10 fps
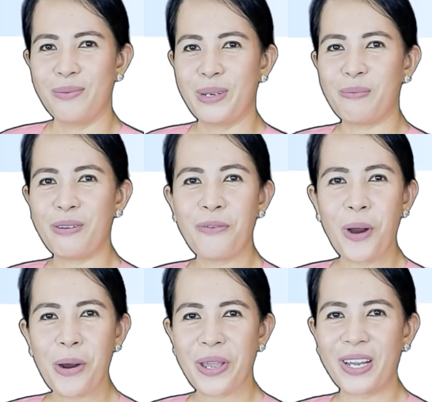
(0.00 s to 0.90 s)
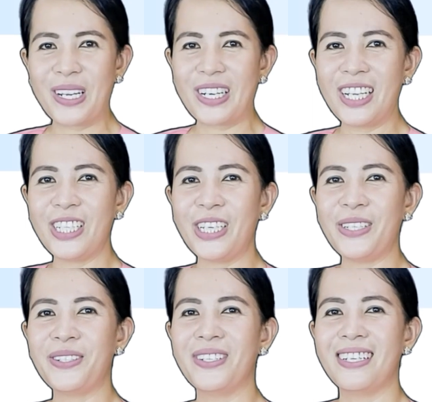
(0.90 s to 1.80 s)
But before we
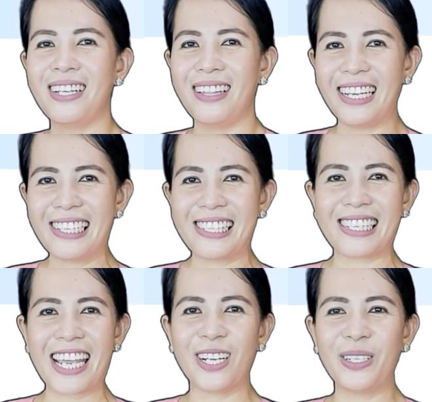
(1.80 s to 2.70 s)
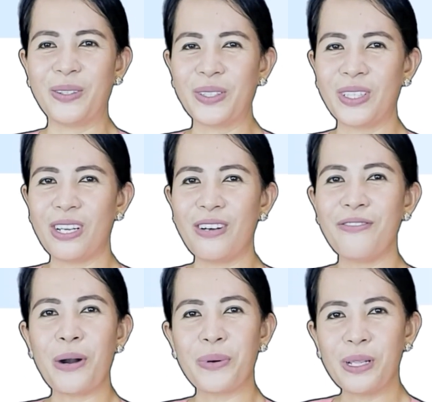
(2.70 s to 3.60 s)
continue, let's take note
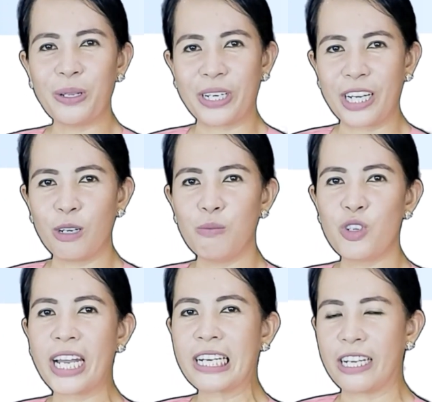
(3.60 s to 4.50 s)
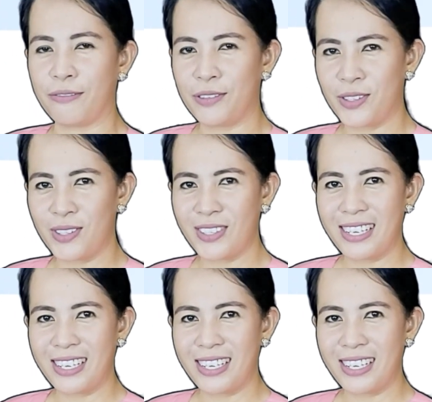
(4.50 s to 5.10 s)
of our learning objectives.